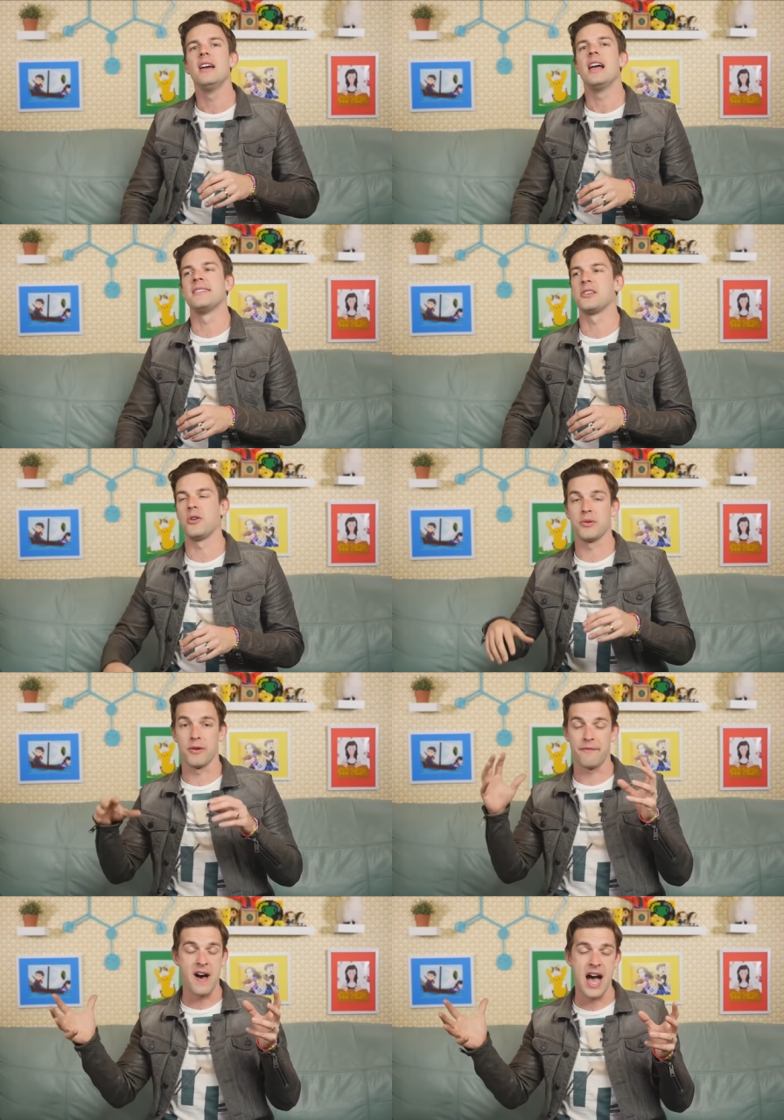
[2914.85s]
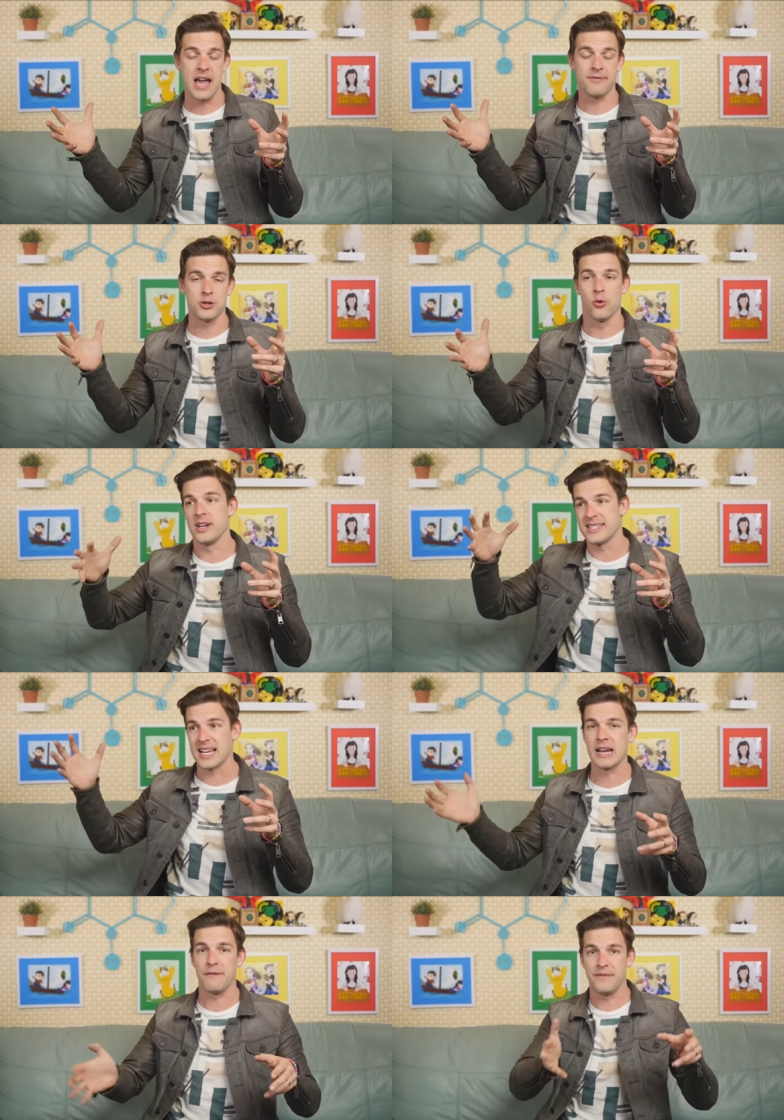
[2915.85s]
And so there were five toys that
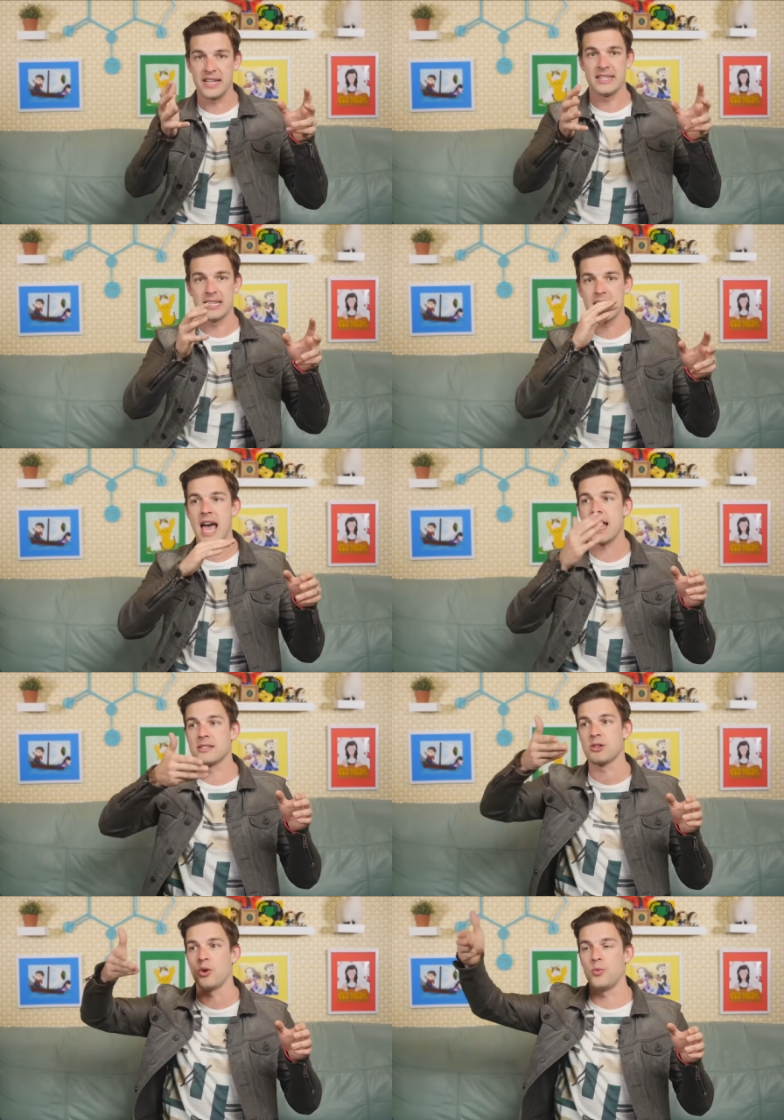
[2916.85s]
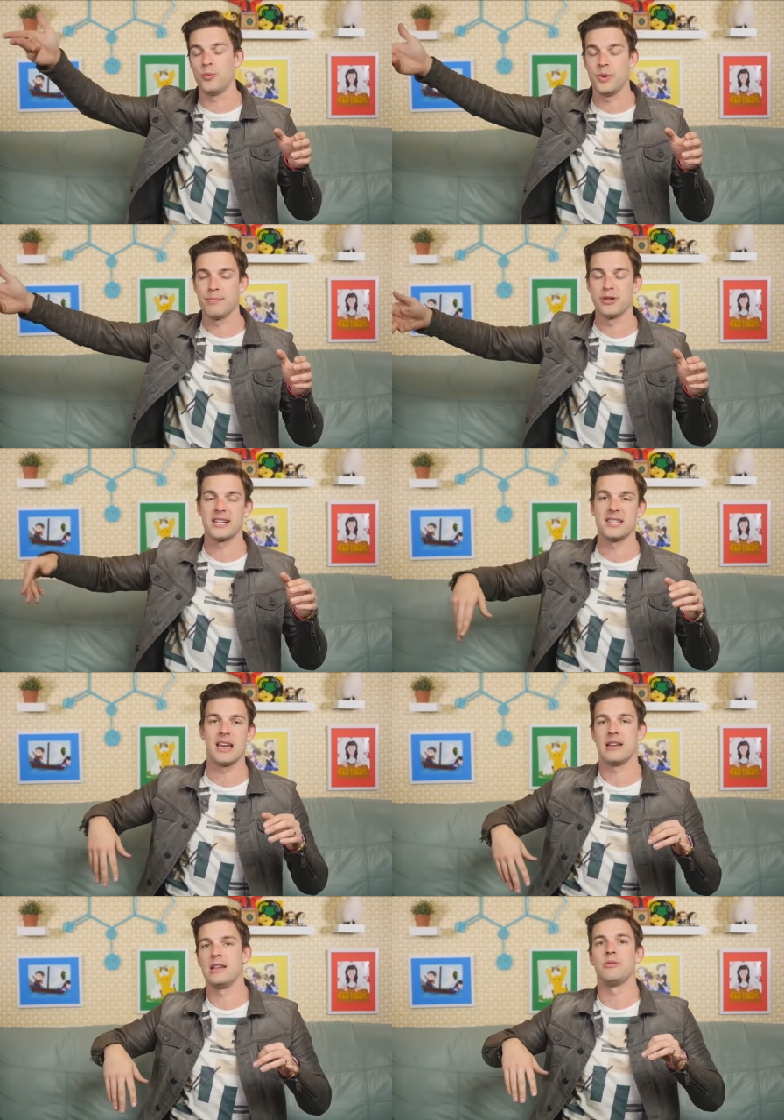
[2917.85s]
kind of fit into that, and so we predicted
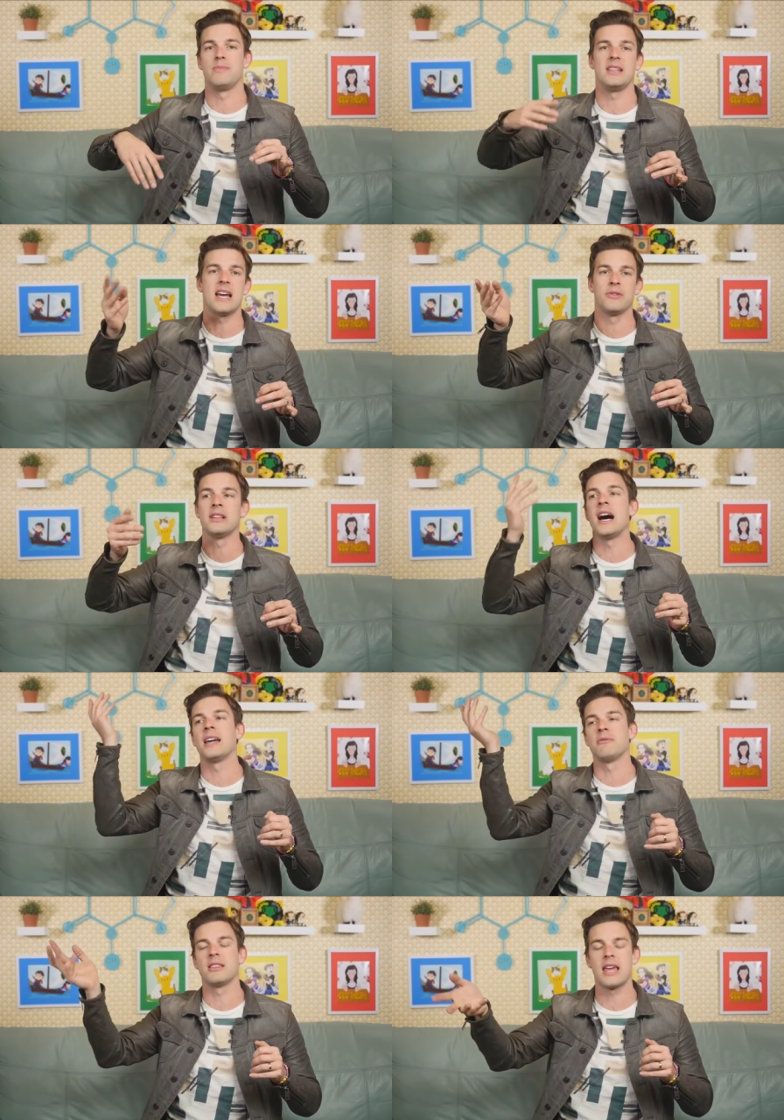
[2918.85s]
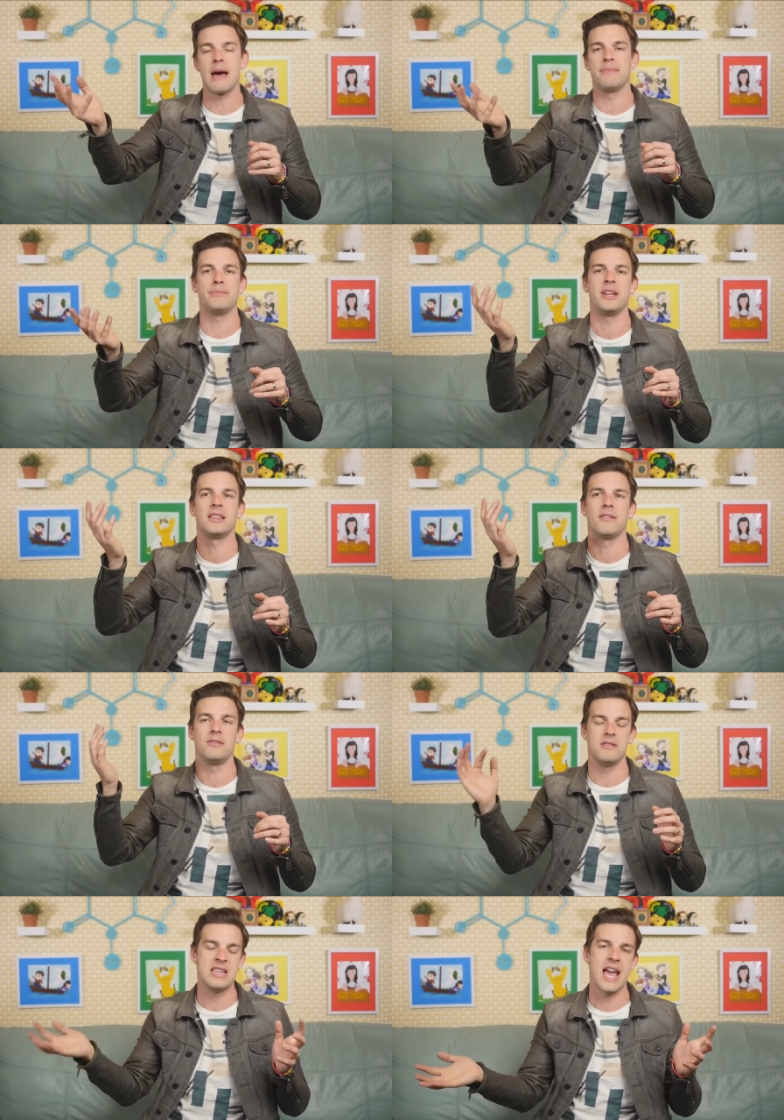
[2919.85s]
that it would be down the line with CatBee being the
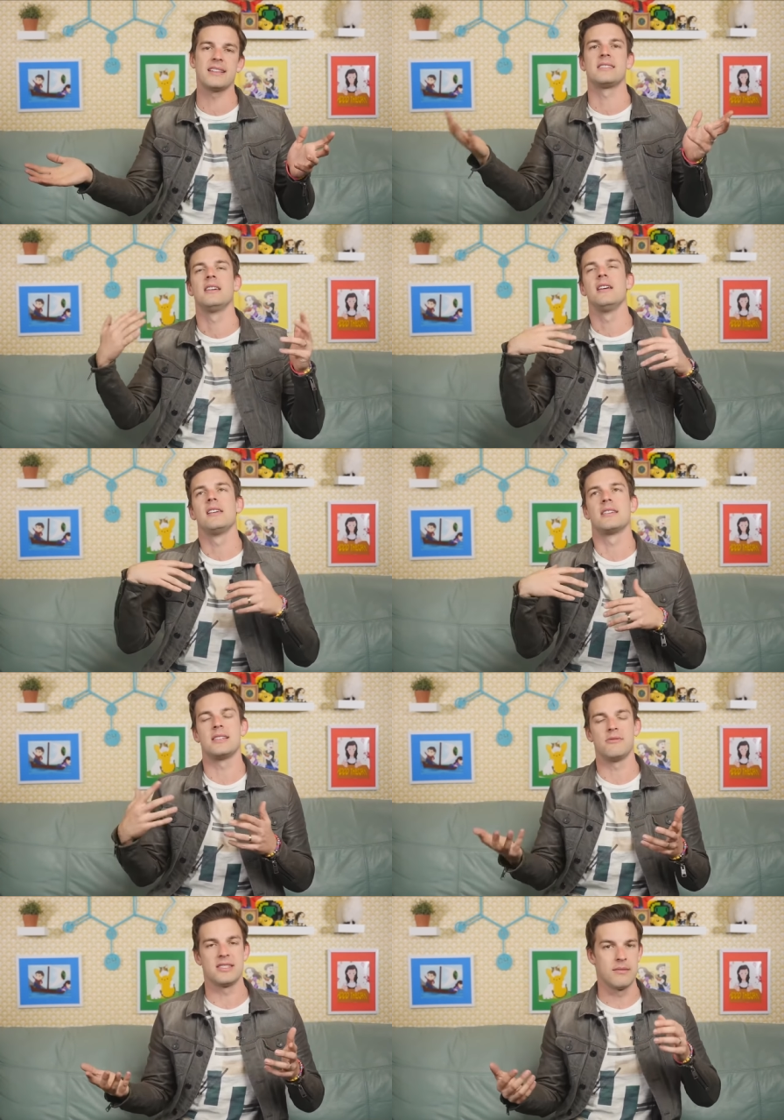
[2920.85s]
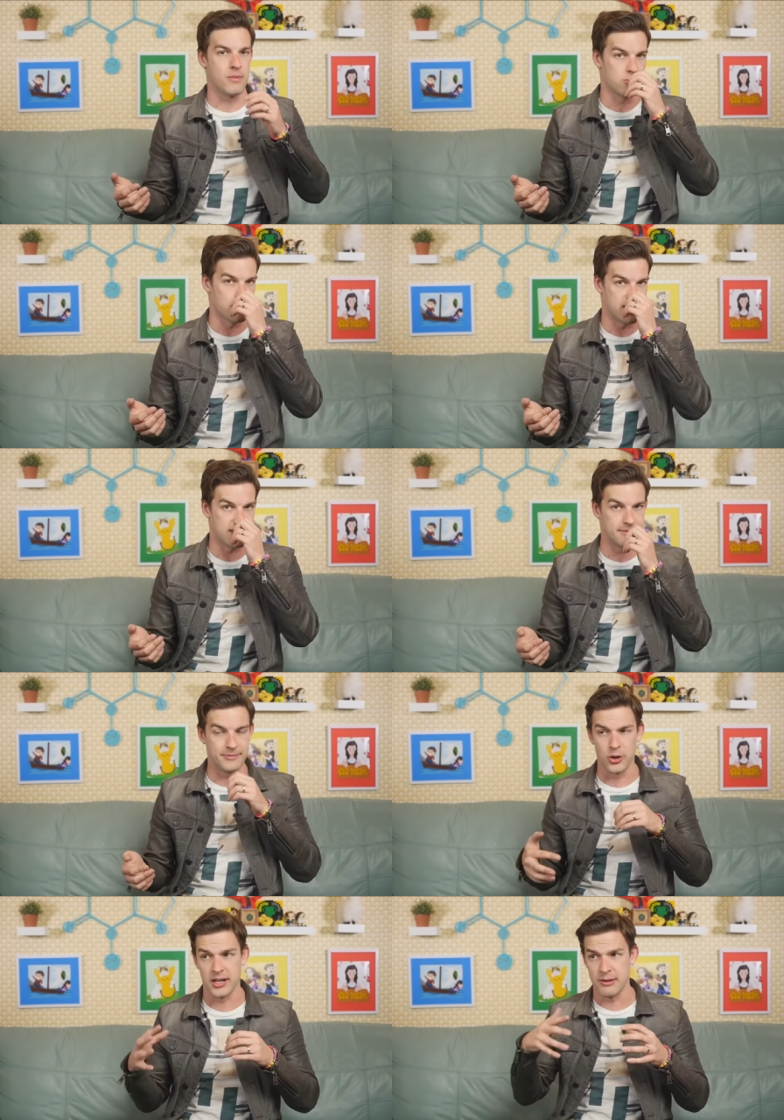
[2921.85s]
next because he was the most recent,
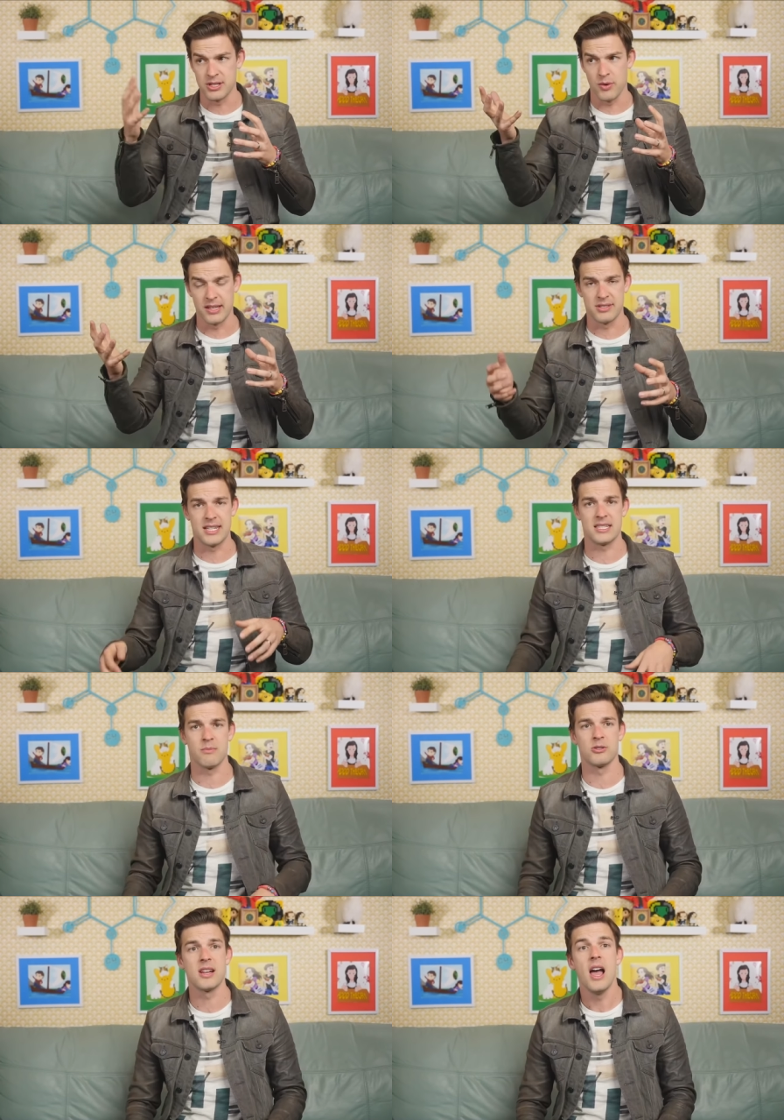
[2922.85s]
or he was the one that was teased the most.